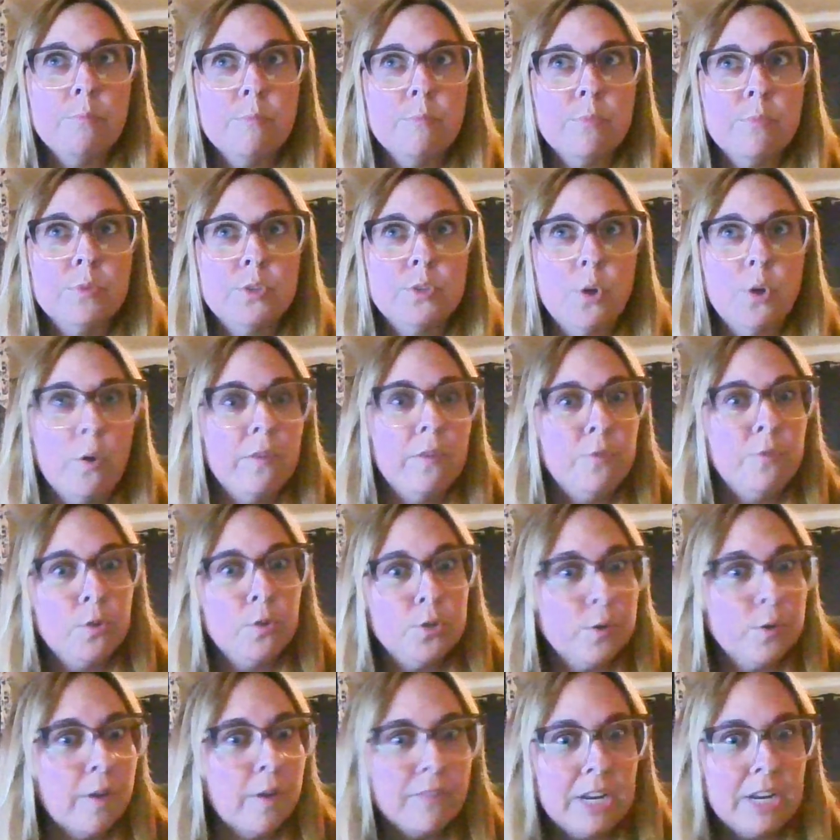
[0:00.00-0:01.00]
So if you
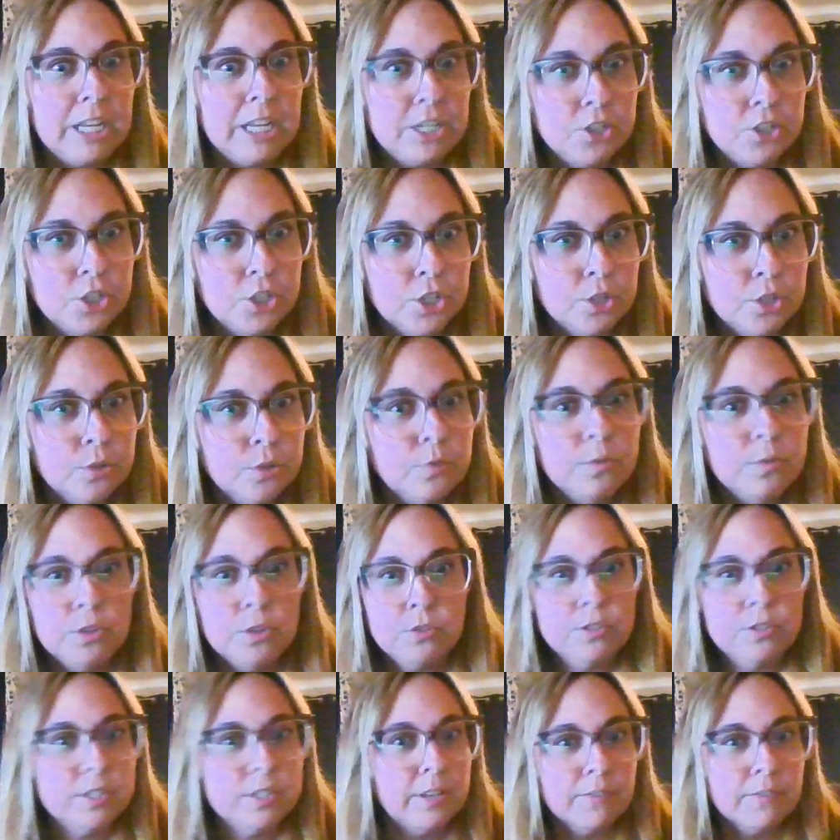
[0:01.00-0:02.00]
do have an issue,
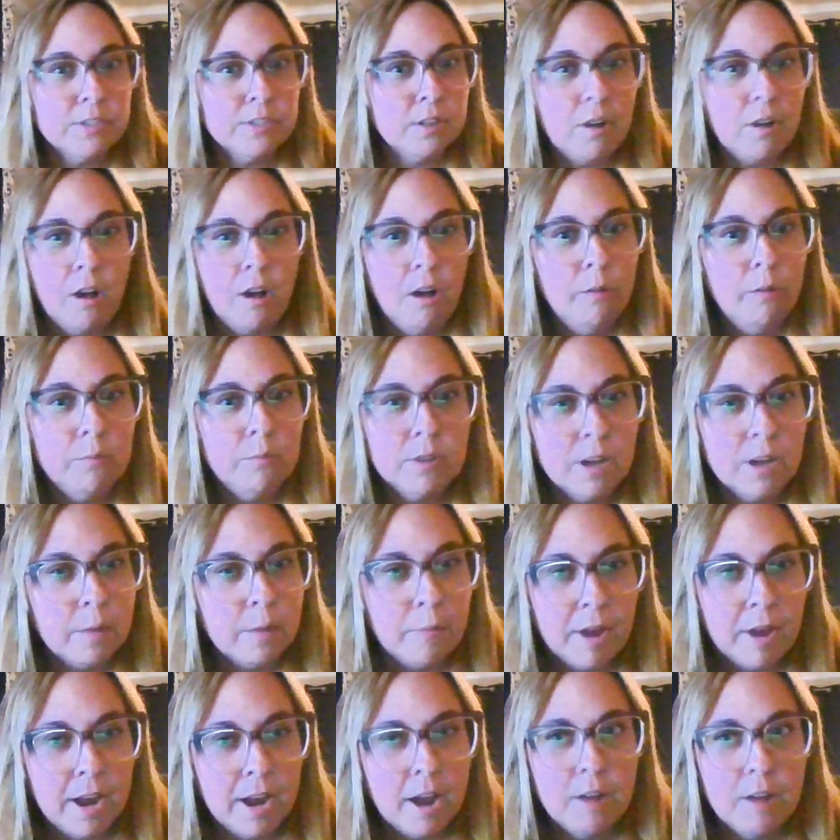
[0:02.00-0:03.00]
you just give us a call and we'll
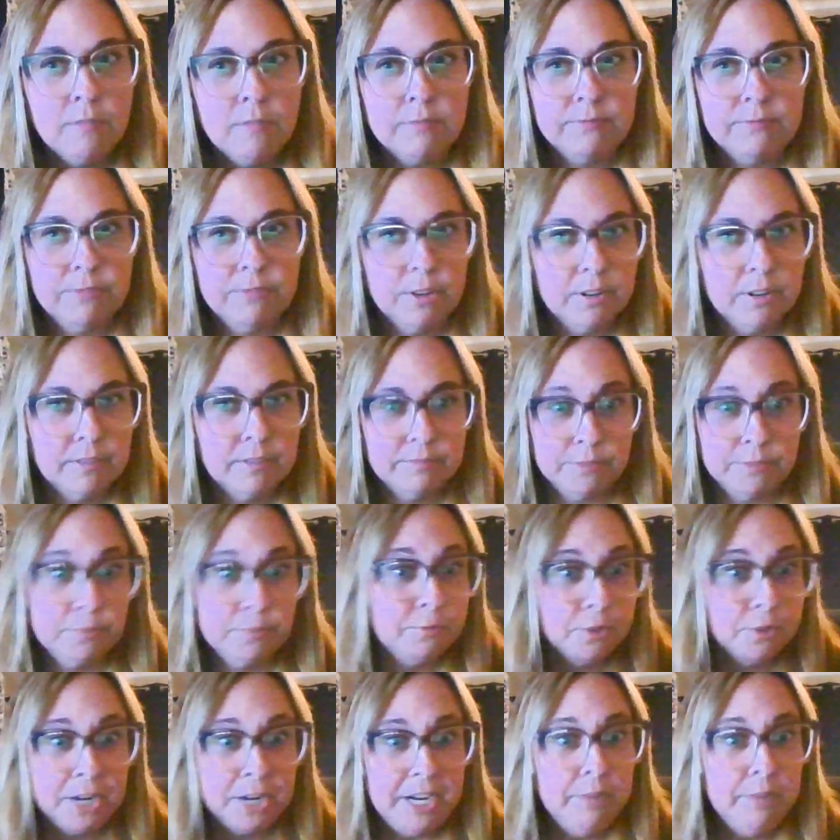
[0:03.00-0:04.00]
come on out for
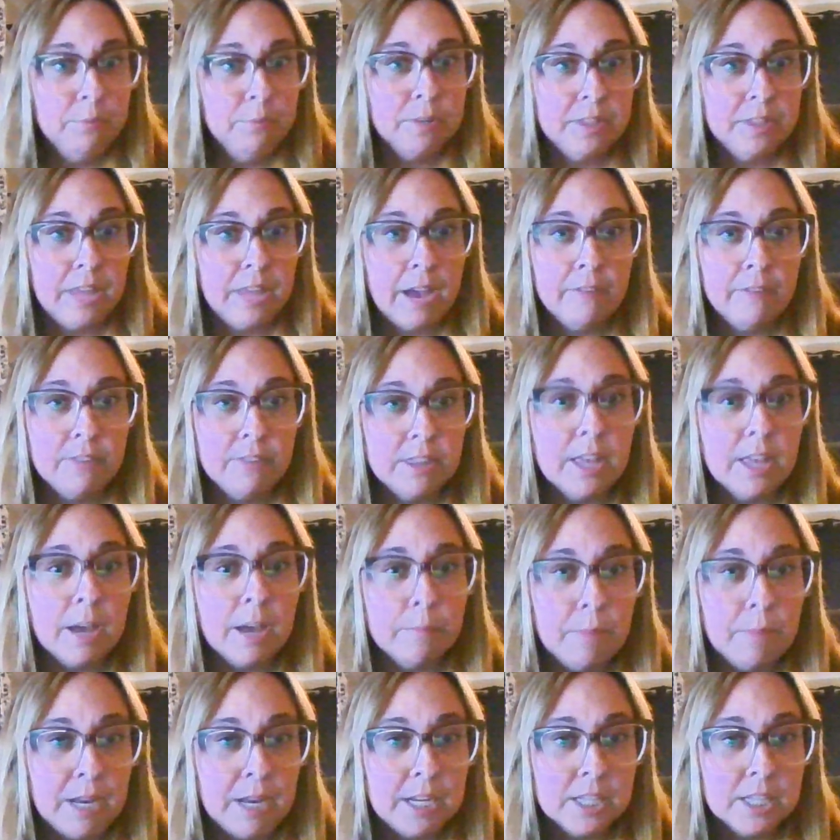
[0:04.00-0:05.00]
free with having
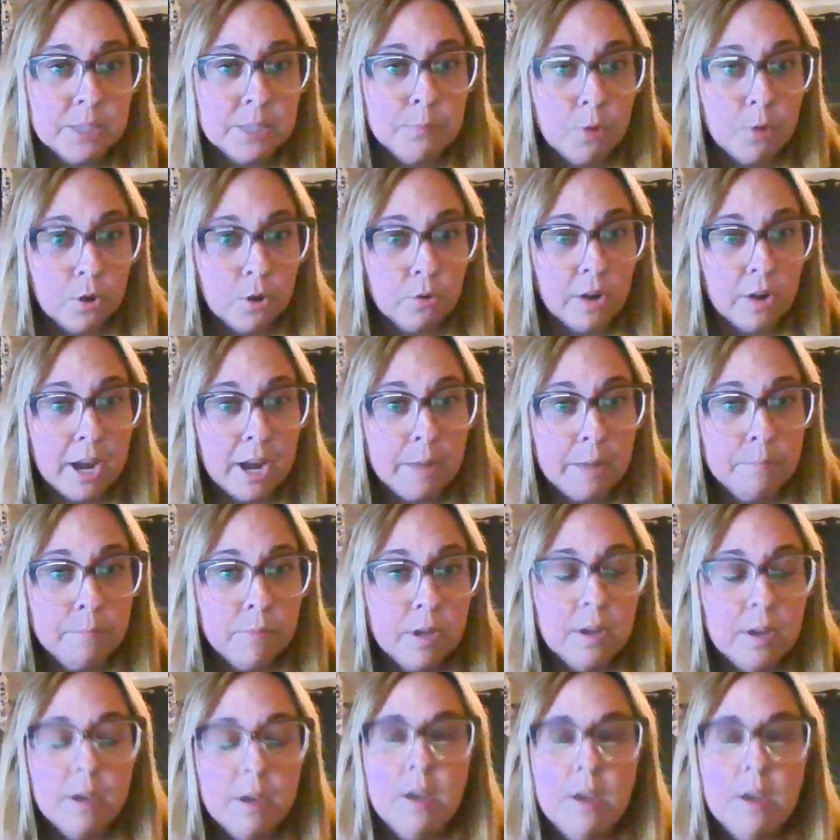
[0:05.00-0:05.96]
that maintenance program.